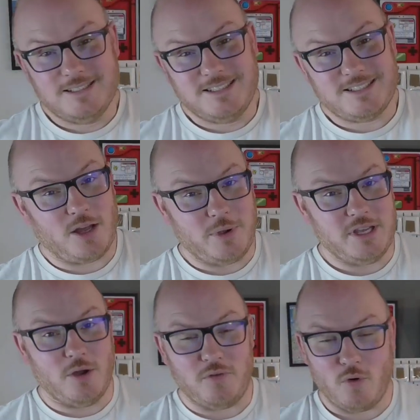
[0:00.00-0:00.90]
it's like when you
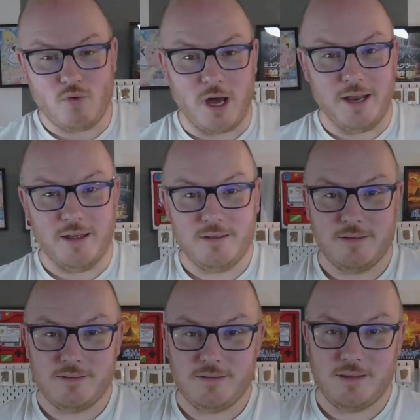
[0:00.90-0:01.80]
go for a run.
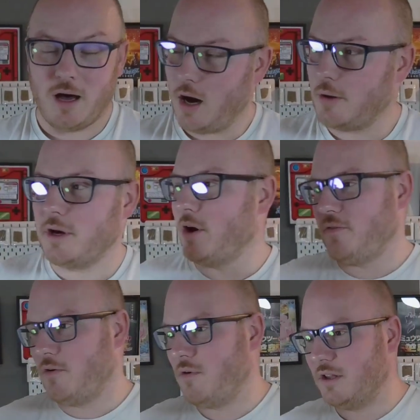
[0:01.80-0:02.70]
Oh, I'm going to go
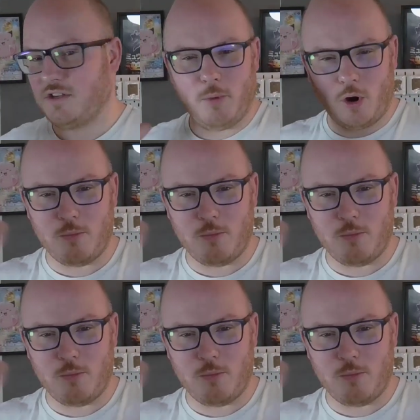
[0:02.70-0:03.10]
for a run tomorrow